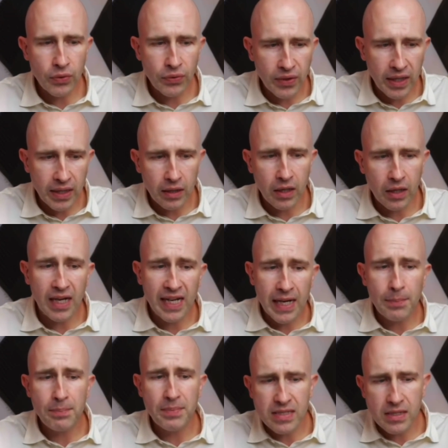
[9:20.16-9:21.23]
you think I
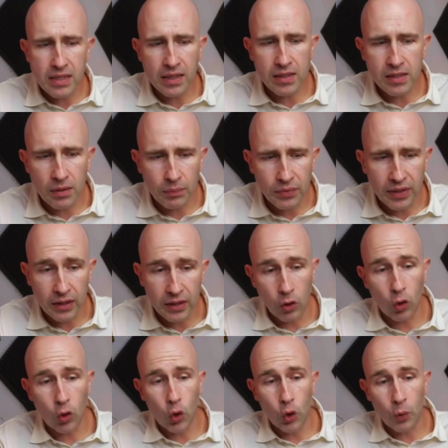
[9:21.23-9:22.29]
am missing something
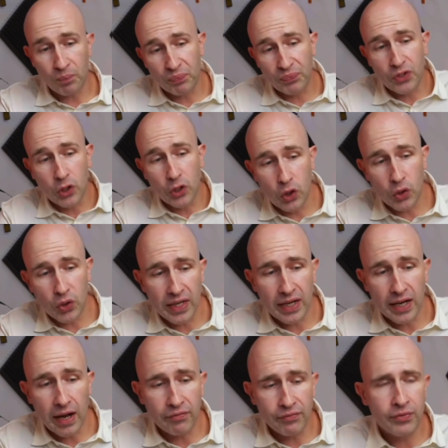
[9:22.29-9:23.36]
or good
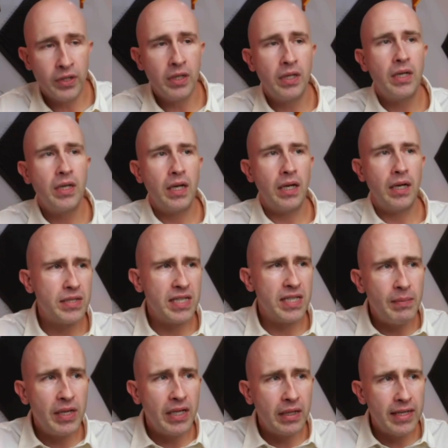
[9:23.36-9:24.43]
enough,
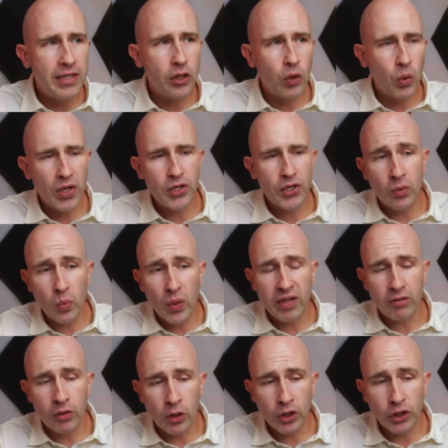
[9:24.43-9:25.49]
seemingly to question
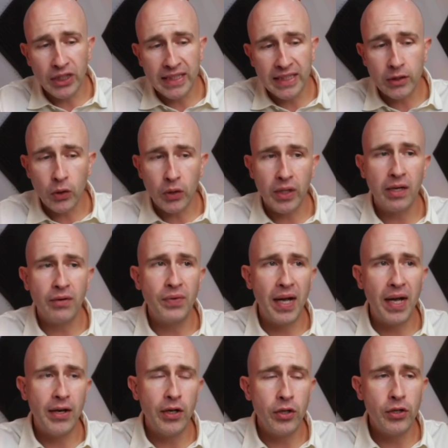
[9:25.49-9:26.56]
whether or not she's good enough
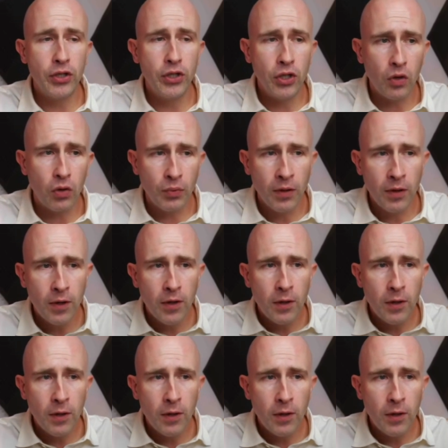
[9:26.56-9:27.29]
at her job.